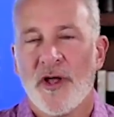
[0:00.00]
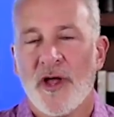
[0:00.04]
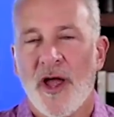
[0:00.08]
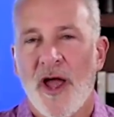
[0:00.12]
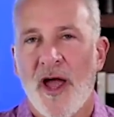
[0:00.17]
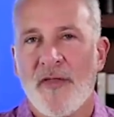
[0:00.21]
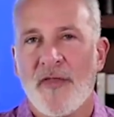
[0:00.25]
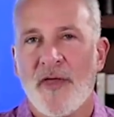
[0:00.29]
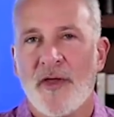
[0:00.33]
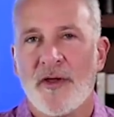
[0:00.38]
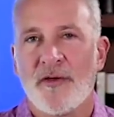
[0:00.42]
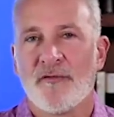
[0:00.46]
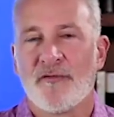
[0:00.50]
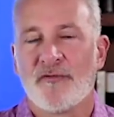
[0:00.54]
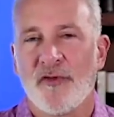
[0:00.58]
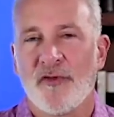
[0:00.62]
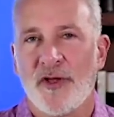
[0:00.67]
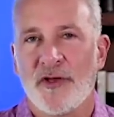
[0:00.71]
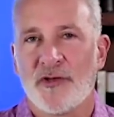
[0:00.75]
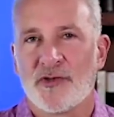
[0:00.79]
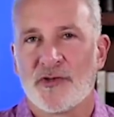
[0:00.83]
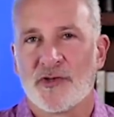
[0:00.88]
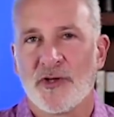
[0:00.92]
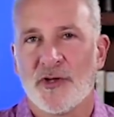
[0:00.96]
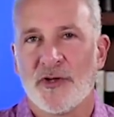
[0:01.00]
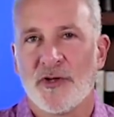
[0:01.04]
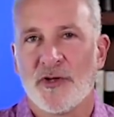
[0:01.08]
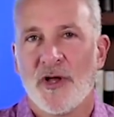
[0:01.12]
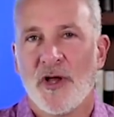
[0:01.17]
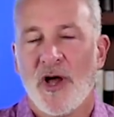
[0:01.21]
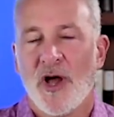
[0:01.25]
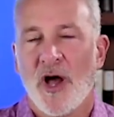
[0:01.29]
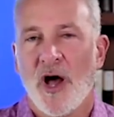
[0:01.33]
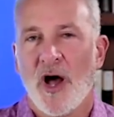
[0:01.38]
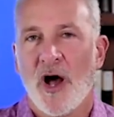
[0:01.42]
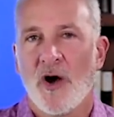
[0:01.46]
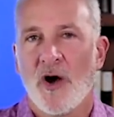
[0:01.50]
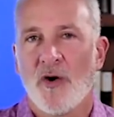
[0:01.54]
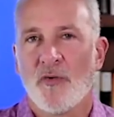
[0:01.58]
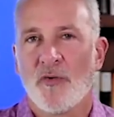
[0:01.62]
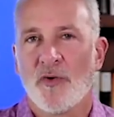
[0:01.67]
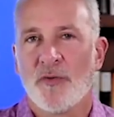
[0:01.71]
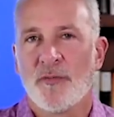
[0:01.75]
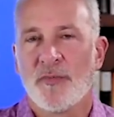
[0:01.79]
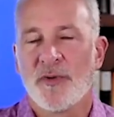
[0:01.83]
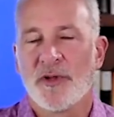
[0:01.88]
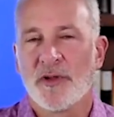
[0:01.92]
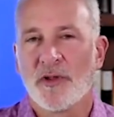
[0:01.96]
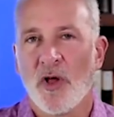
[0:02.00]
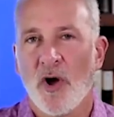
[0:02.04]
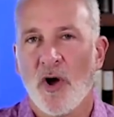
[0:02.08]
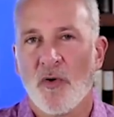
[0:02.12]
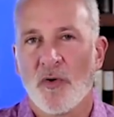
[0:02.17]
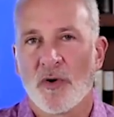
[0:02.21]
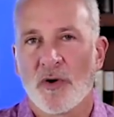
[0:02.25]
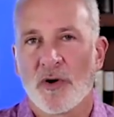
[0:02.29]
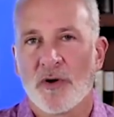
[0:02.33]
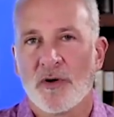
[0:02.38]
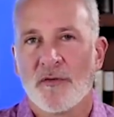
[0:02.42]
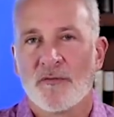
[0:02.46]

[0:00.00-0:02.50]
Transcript: and that inflation would be lower.